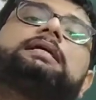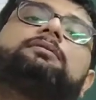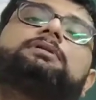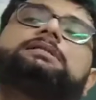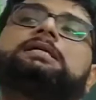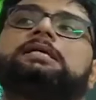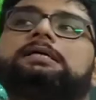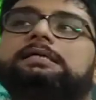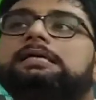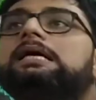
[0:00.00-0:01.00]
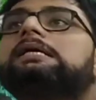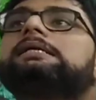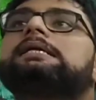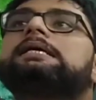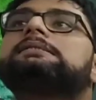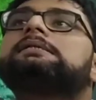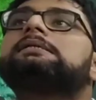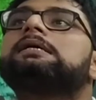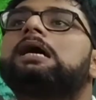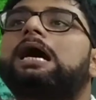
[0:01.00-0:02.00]
was regarded as
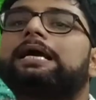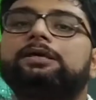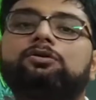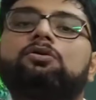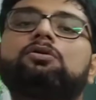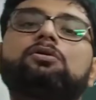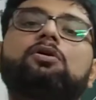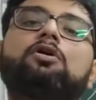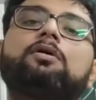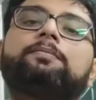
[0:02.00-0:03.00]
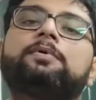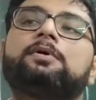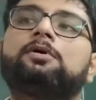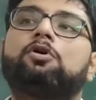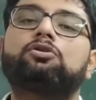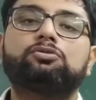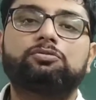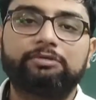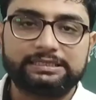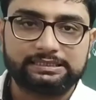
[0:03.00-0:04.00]
an icon of
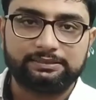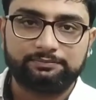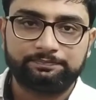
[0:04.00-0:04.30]
autocracy.